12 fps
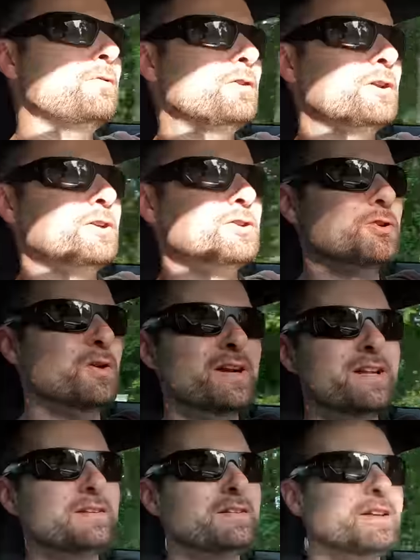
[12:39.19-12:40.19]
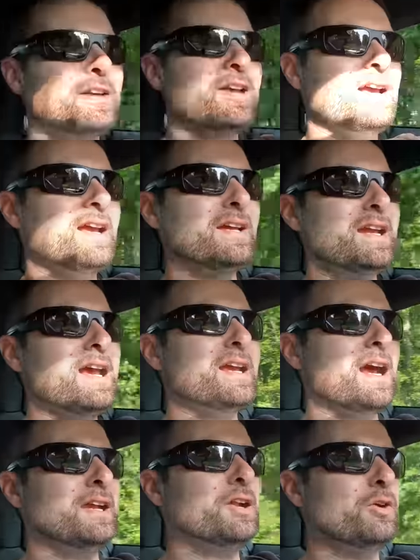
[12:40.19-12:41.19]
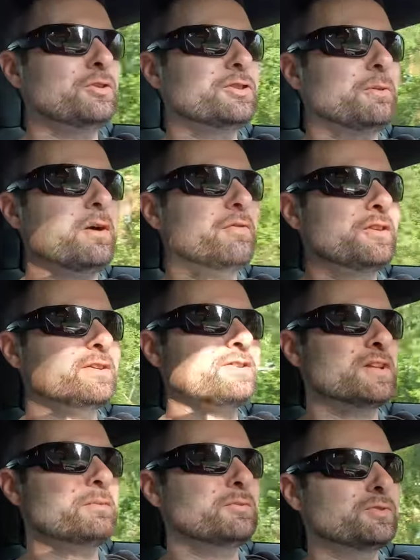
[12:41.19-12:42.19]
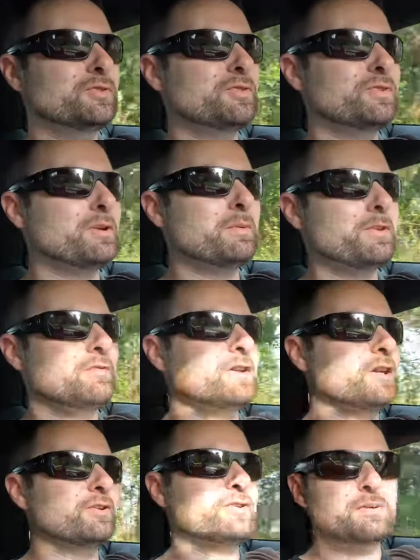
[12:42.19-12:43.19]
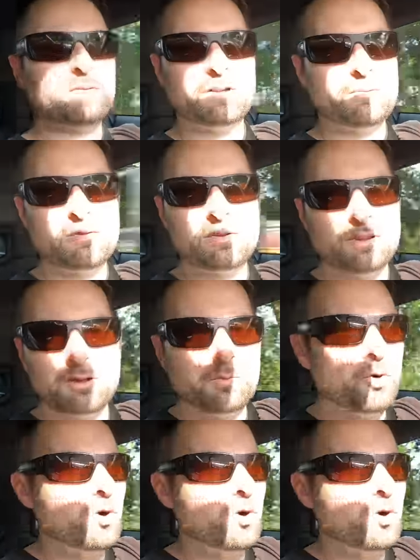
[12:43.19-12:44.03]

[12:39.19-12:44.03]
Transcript: Hopefully you enjoyed it. And hey, I know some of the videos seem maybe a little